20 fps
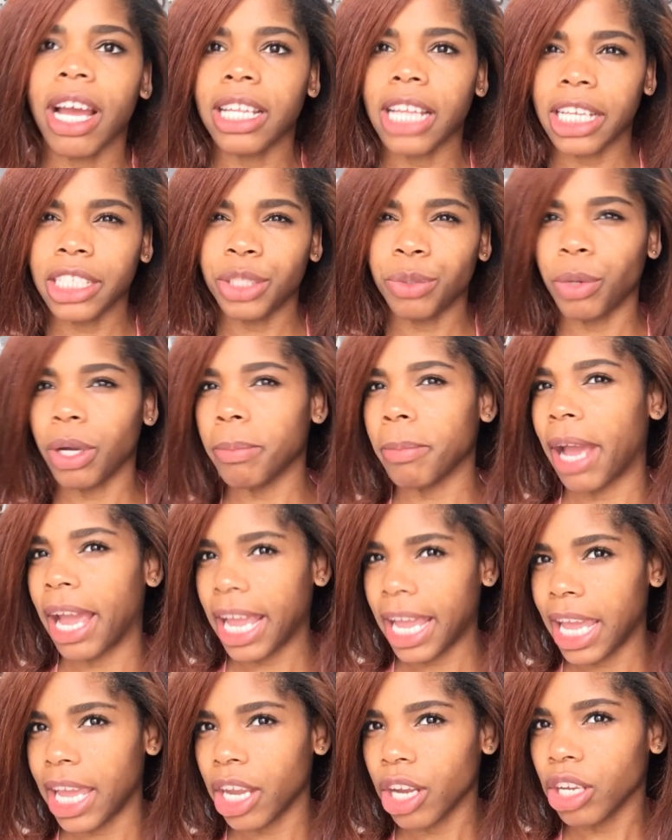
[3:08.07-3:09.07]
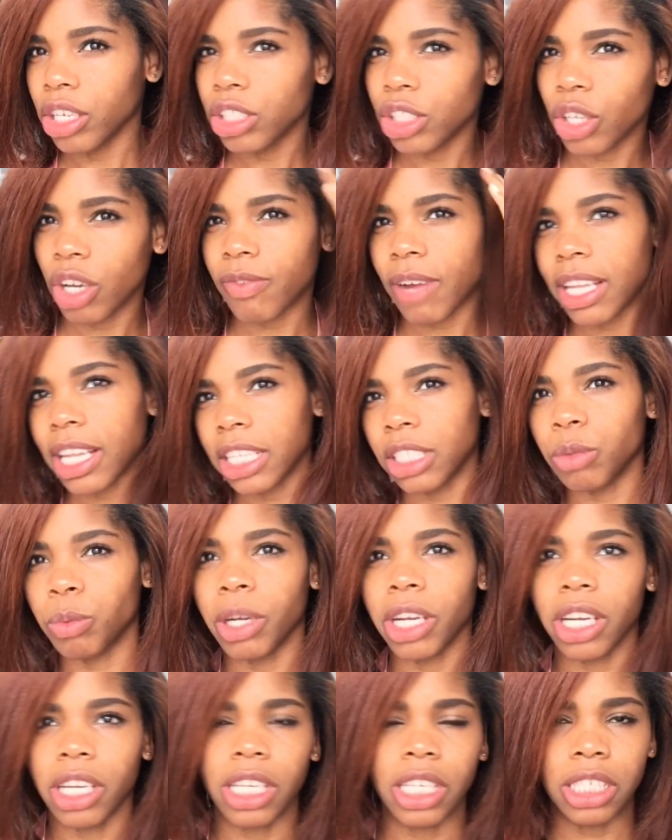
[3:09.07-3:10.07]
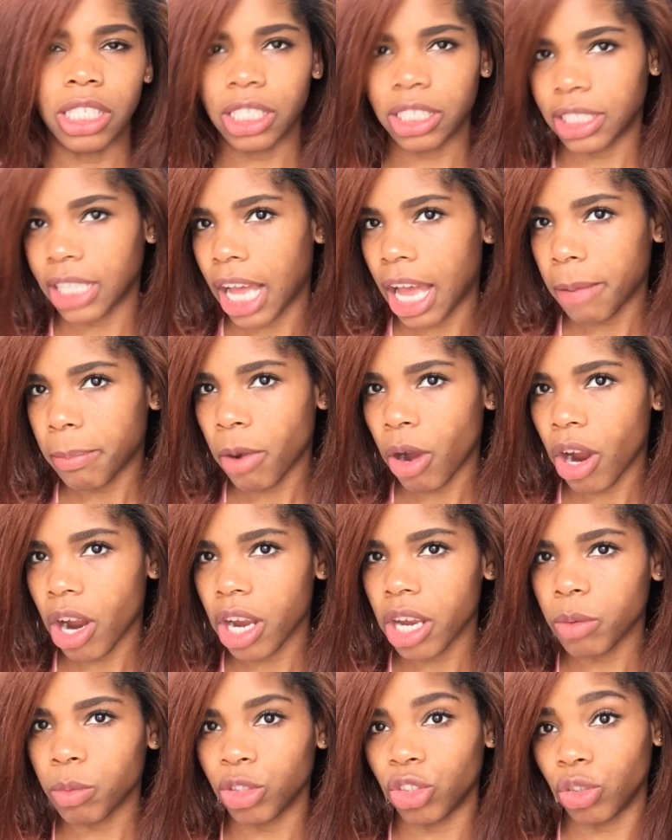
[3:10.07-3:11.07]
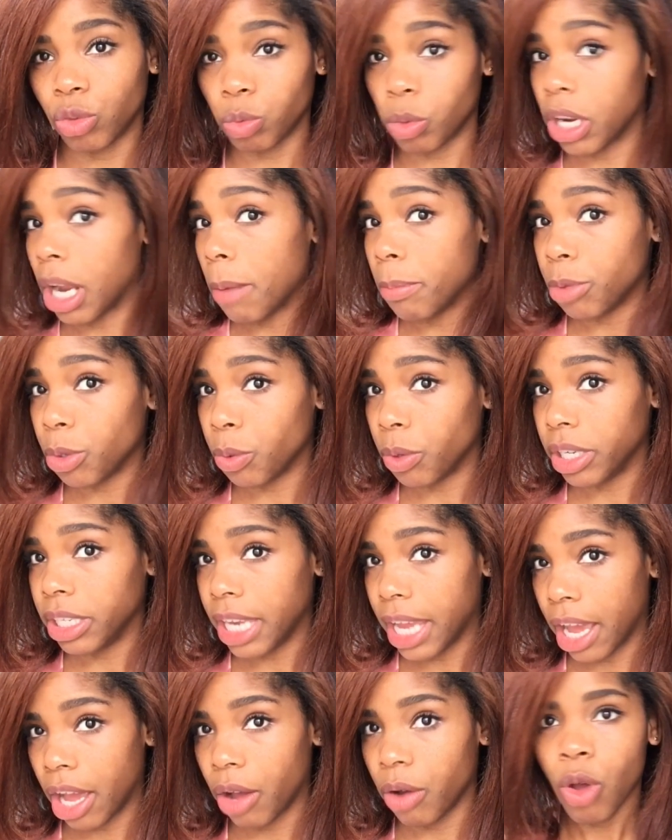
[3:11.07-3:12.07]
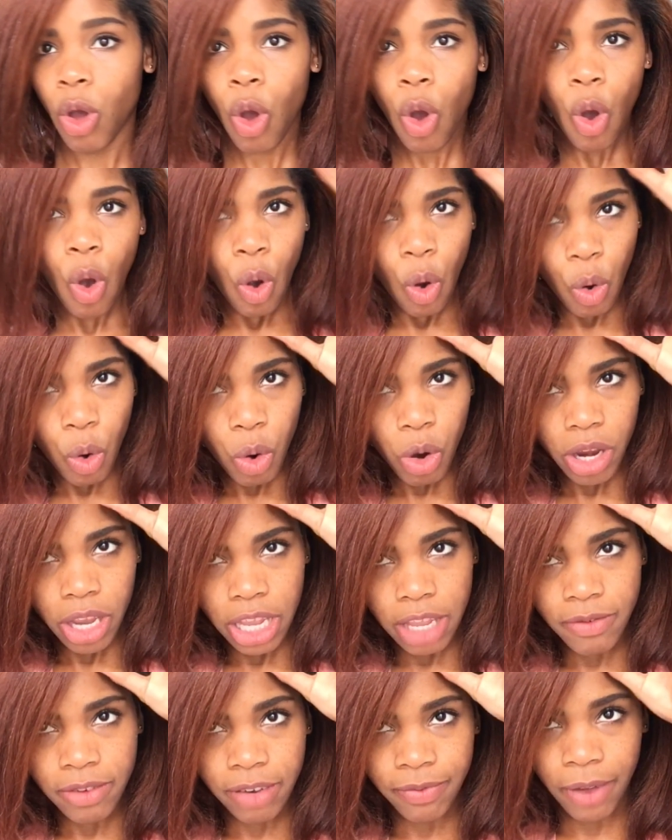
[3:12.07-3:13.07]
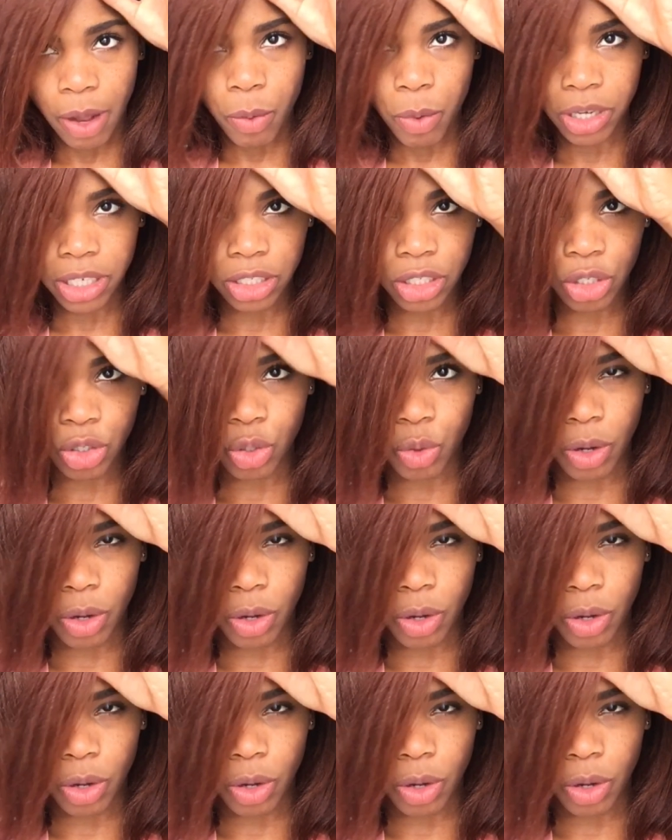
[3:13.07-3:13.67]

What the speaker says: like to wear my hair, so if I like to wear it in the side part, which is what I'm doing now, or even if I wanted to do a